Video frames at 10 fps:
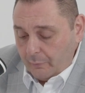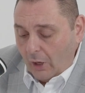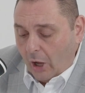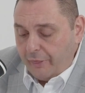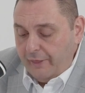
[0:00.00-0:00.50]

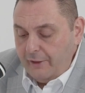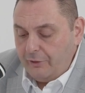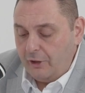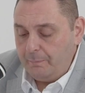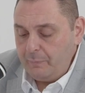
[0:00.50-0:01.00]
I think
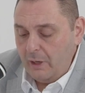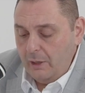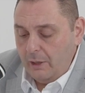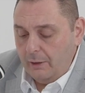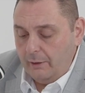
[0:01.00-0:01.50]
that
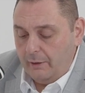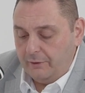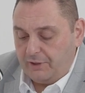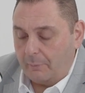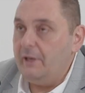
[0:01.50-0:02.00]

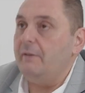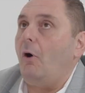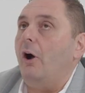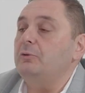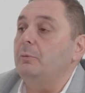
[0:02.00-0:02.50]
some of the
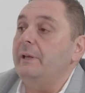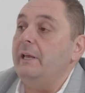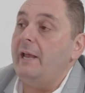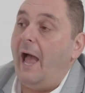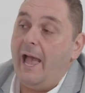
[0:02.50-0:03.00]
advice would
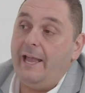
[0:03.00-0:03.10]
be,